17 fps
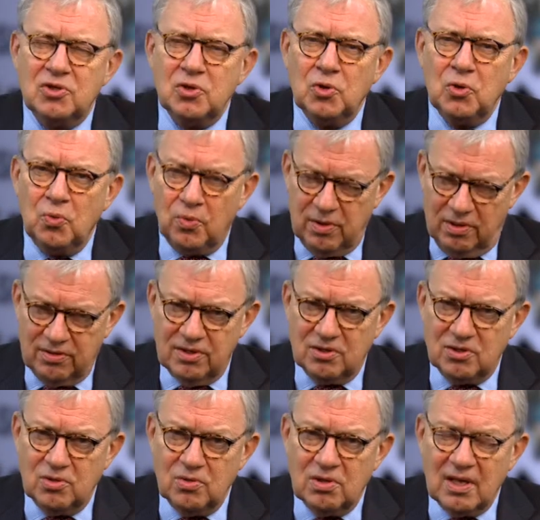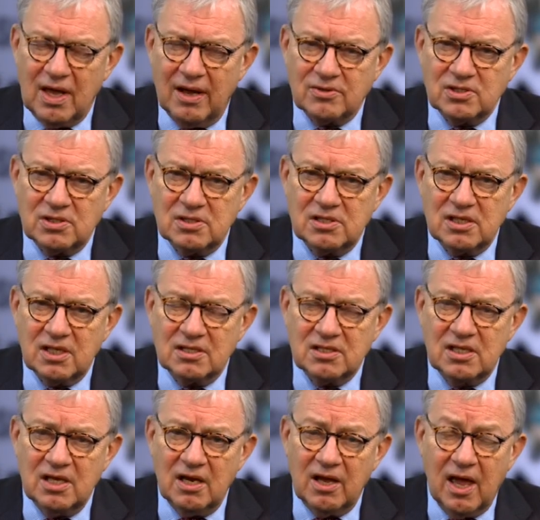do with the
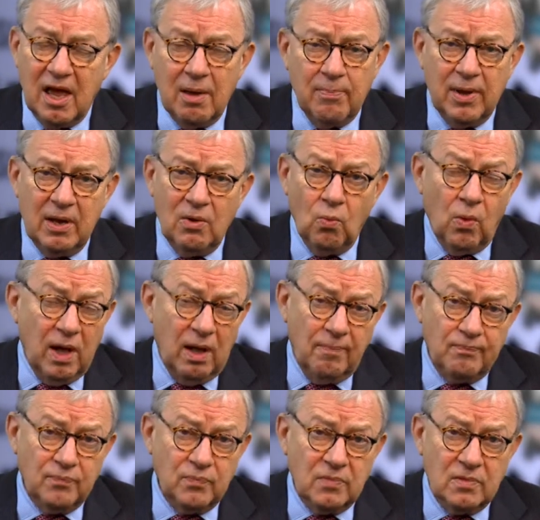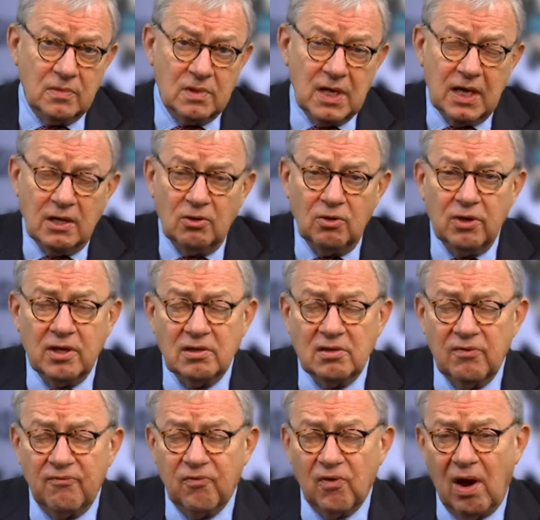2016 campaign? Well, Take a look at
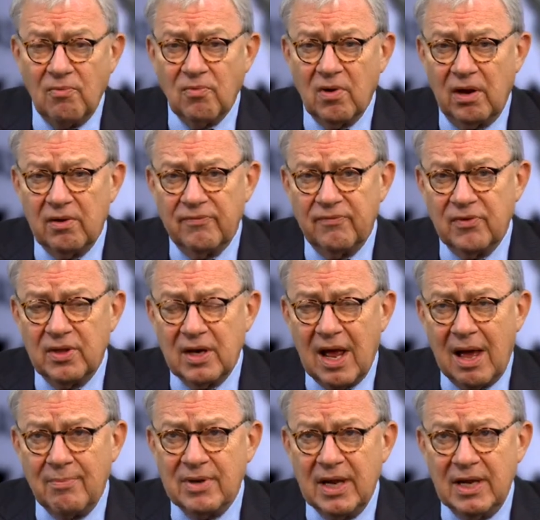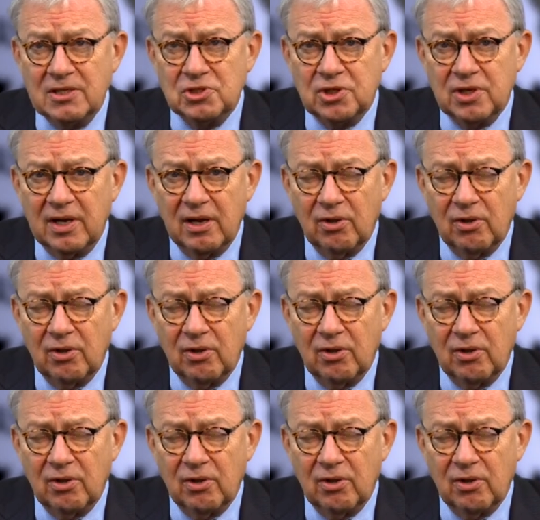the front runner for the nomination,